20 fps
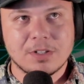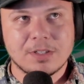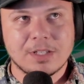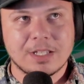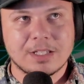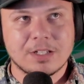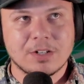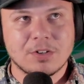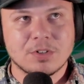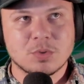
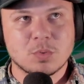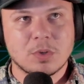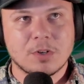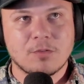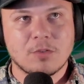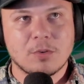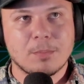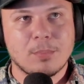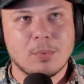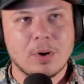Like there's one
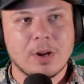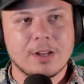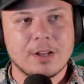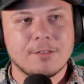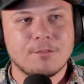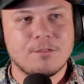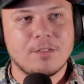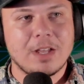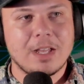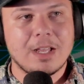for Brett
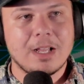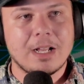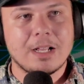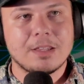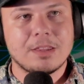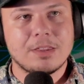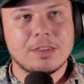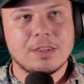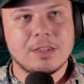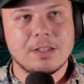and
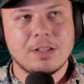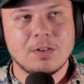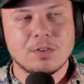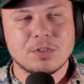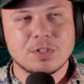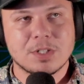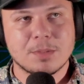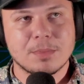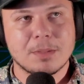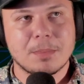Faith. There's
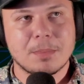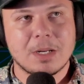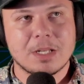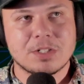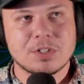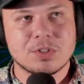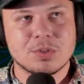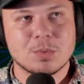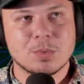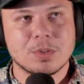some of the
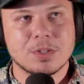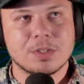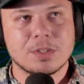monsters with